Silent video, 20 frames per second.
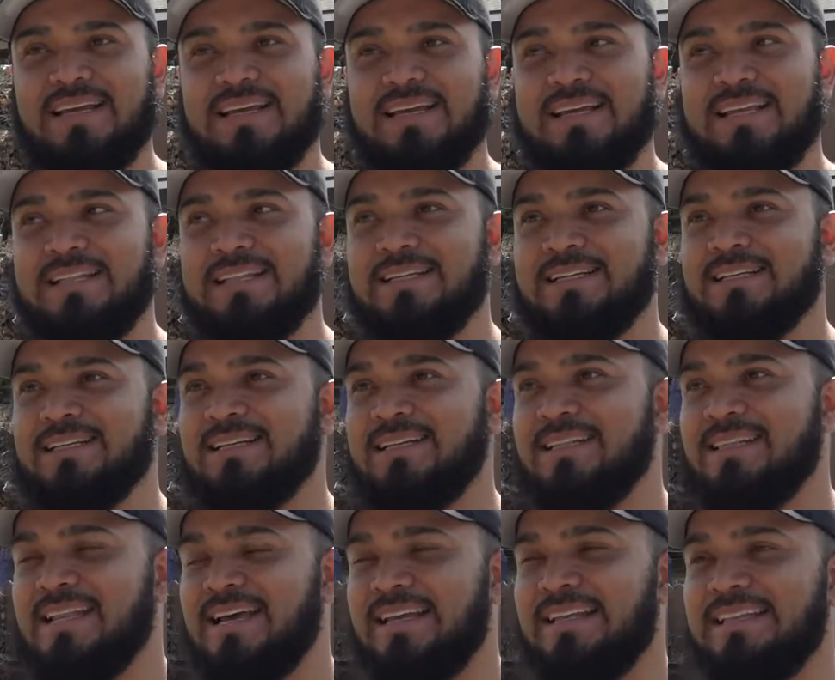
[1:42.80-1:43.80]
And
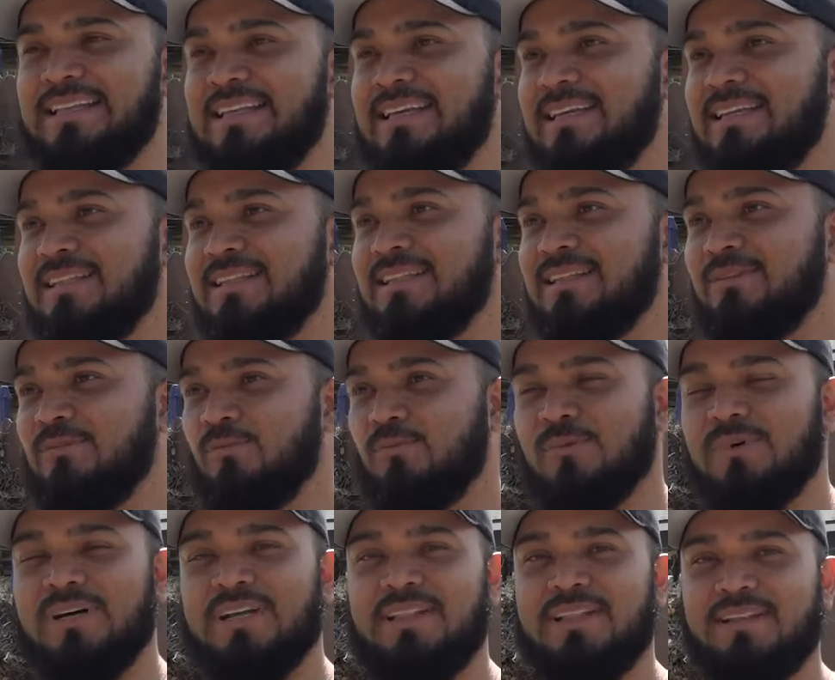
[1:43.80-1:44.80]

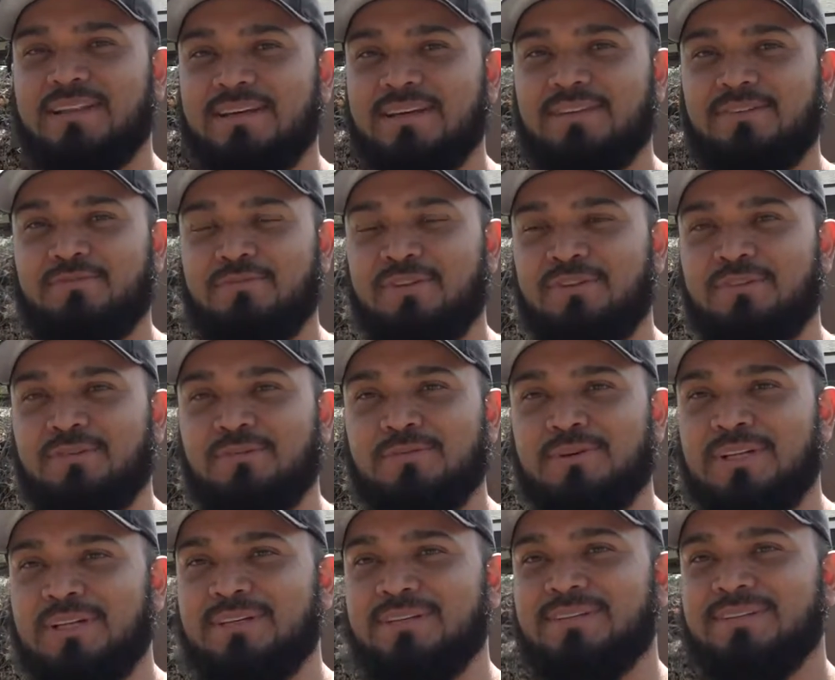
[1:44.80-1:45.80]
19.1 streets of
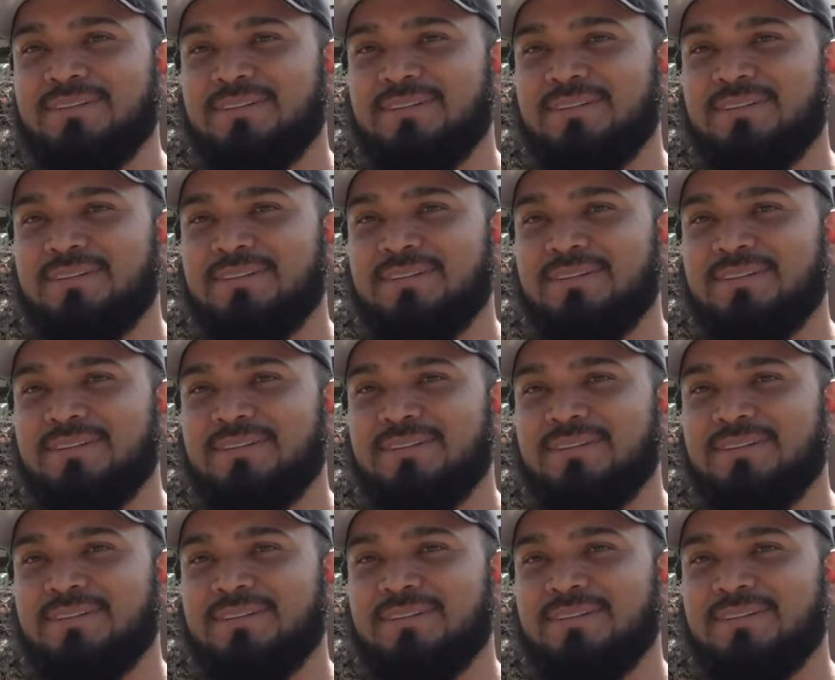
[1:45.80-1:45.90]
Willow.